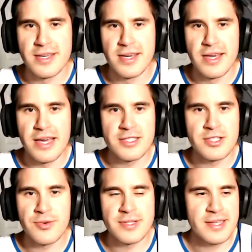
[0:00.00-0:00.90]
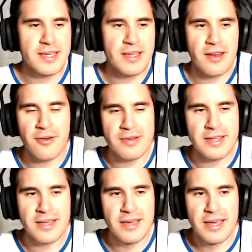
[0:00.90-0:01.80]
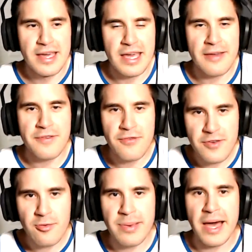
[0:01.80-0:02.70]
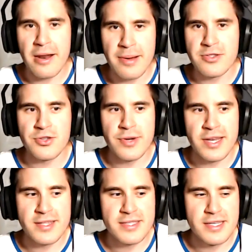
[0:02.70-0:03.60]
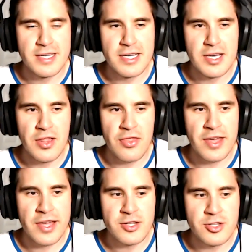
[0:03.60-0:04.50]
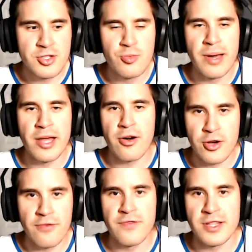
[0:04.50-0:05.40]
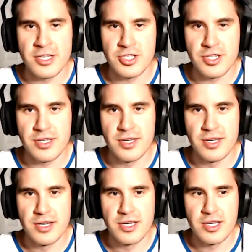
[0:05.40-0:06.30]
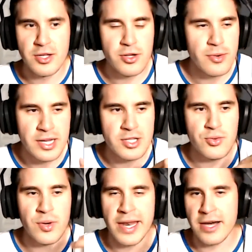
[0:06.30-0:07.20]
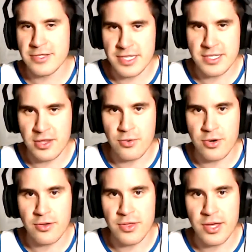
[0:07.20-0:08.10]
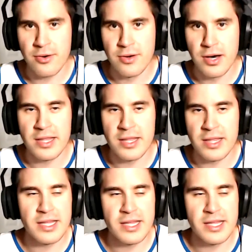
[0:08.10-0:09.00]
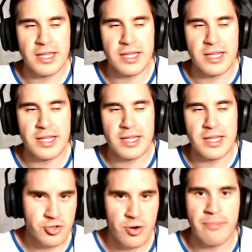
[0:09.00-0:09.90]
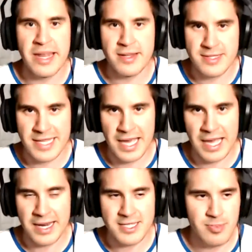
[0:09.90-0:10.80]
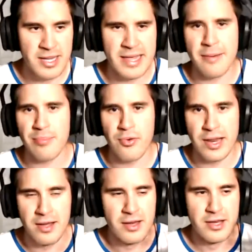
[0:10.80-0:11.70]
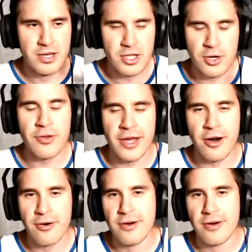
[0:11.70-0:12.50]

And so it's like, like if you feel bad about doing it, then do better on your own volition. You don't need to announce it to the world, though, unless it was something tremendously heinous. But at that point, you'll know.